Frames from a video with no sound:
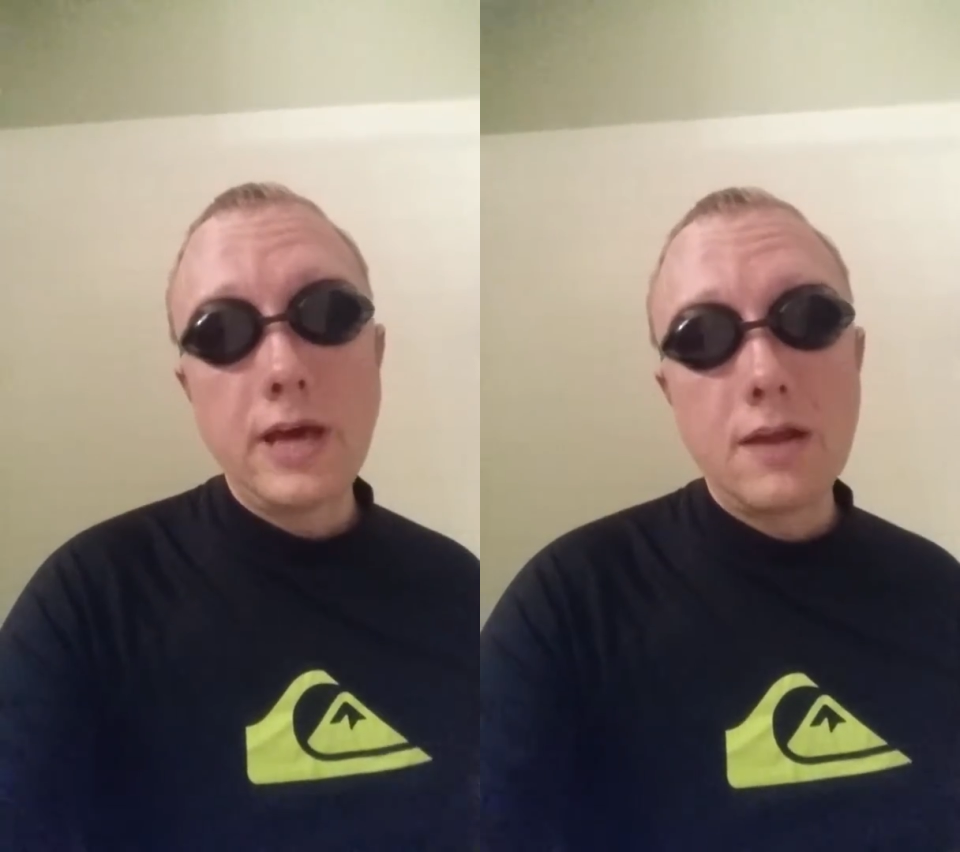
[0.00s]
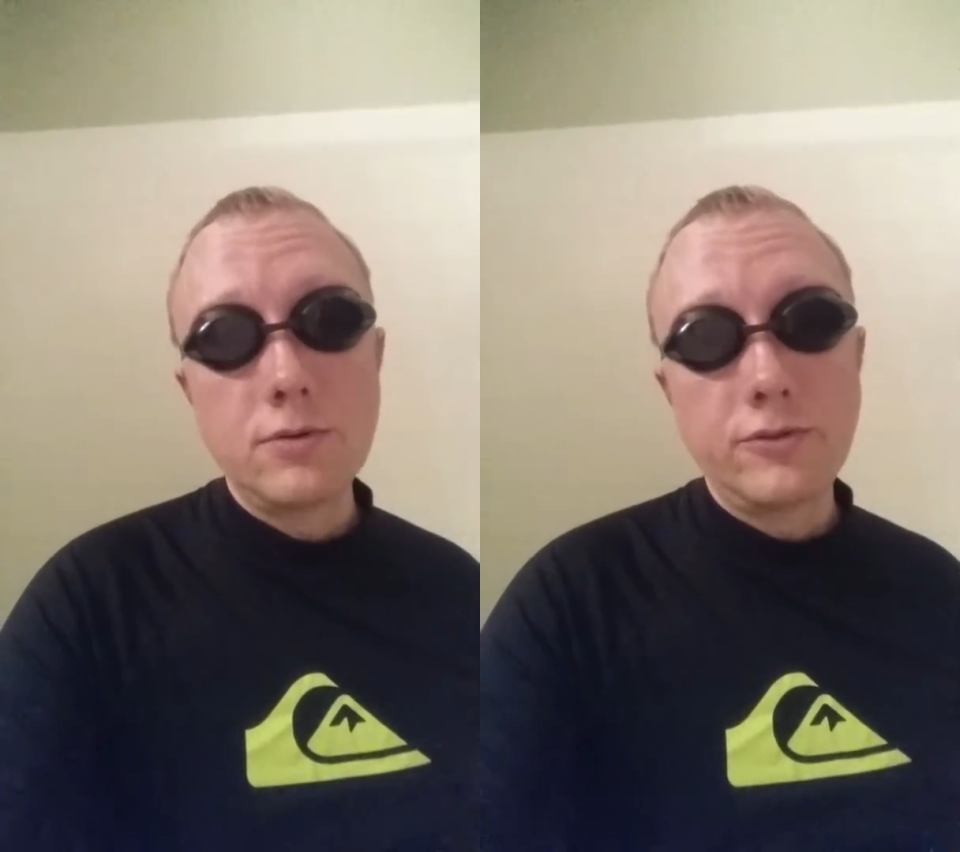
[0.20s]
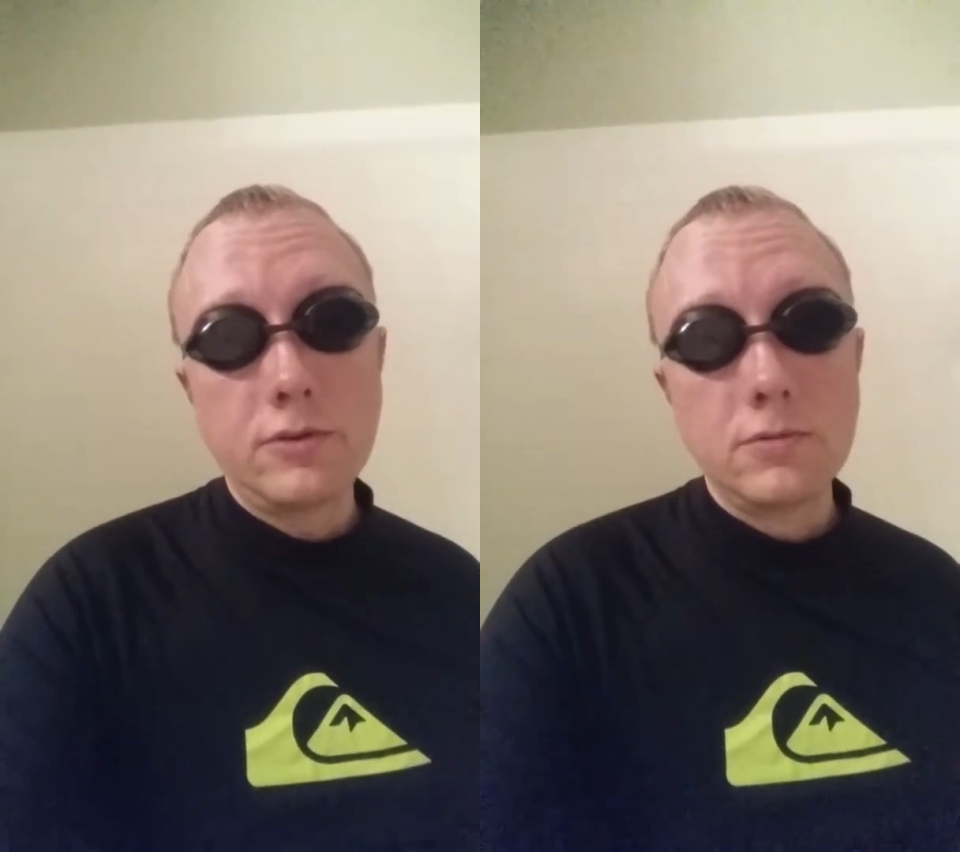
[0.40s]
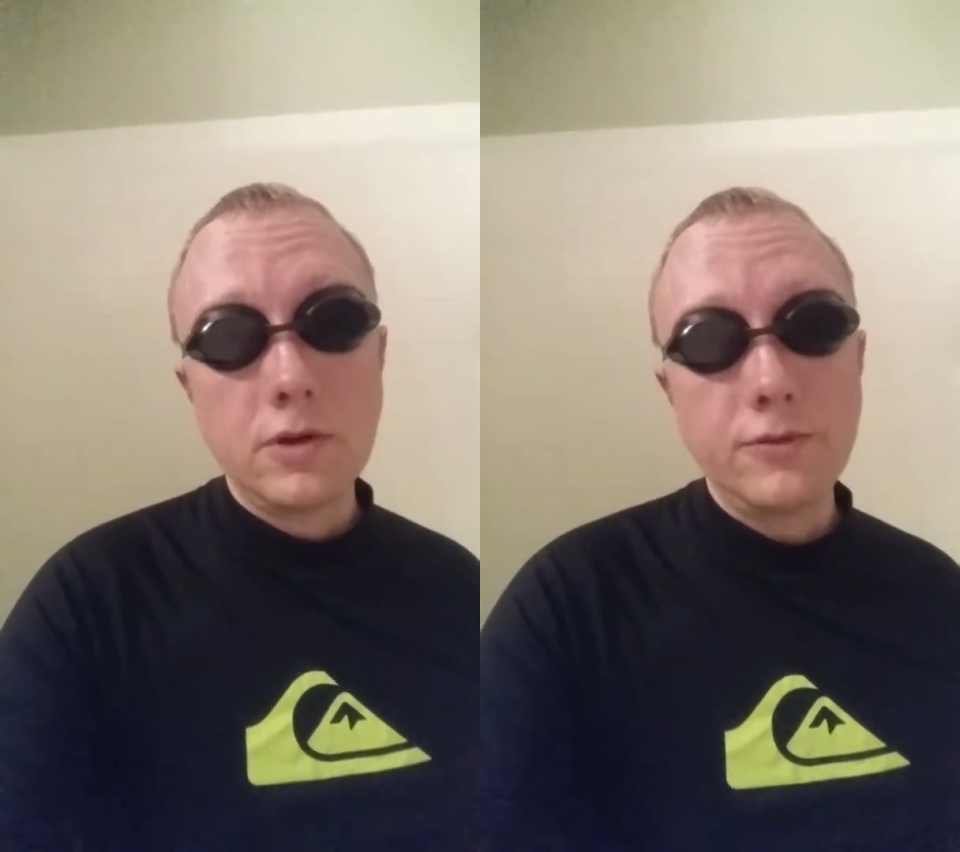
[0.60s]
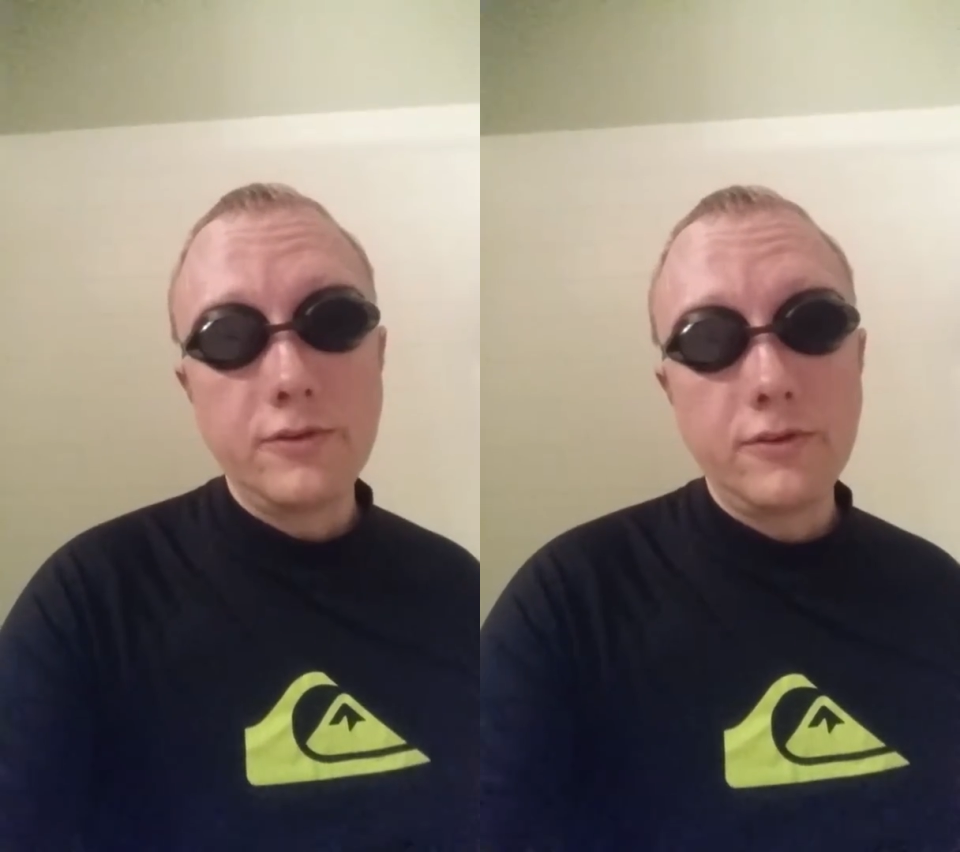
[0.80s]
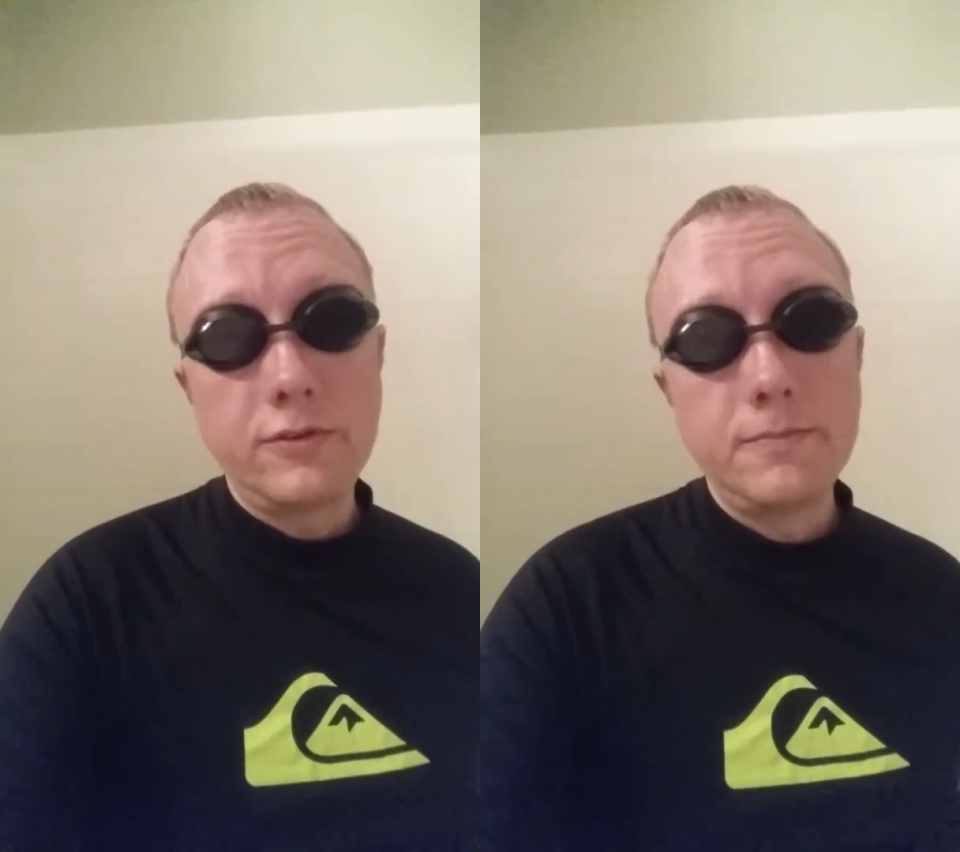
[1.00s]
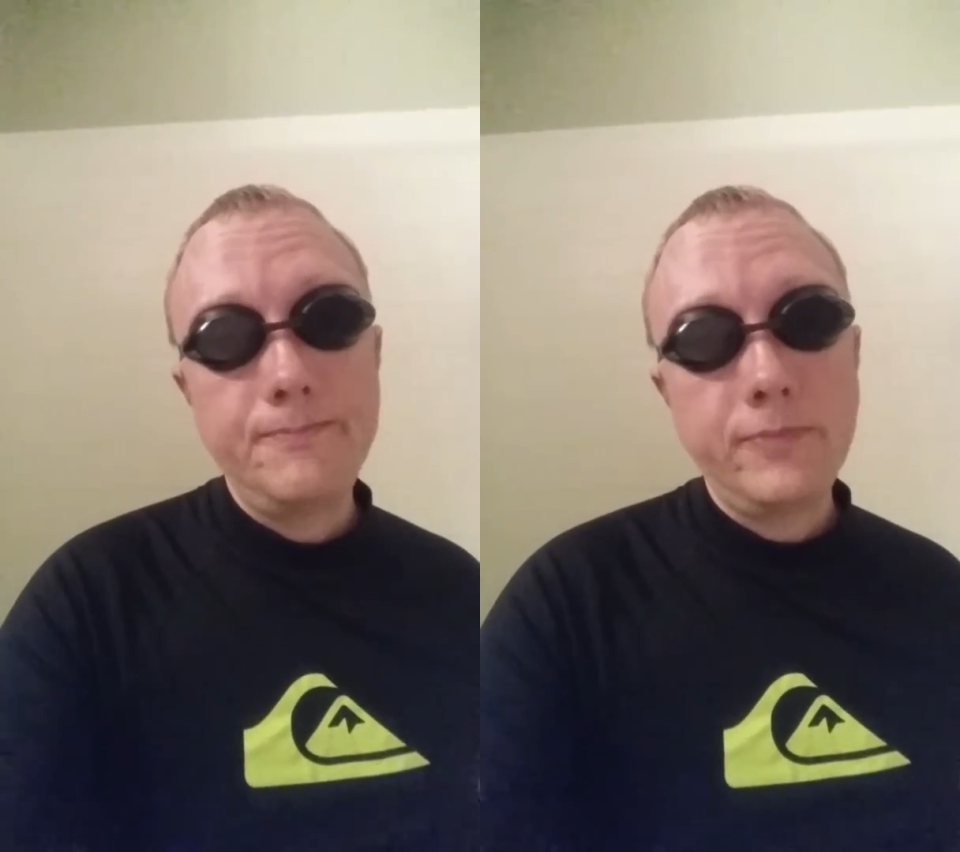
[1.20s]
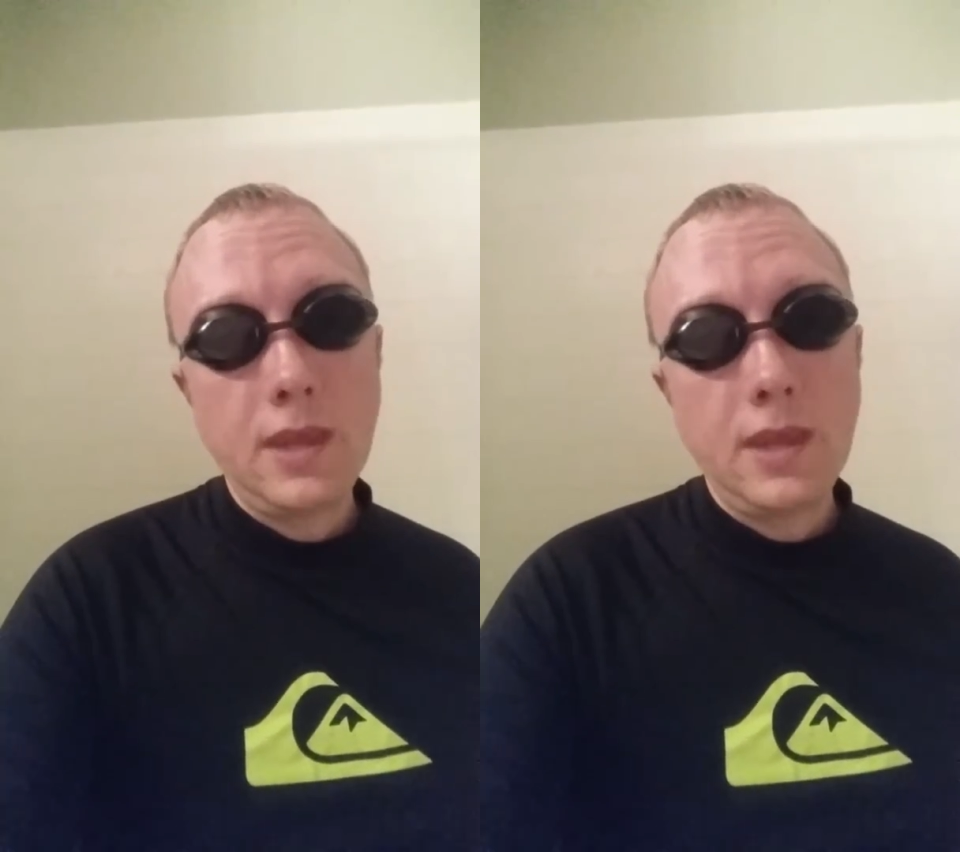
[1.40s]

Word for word: lateral sclerosis,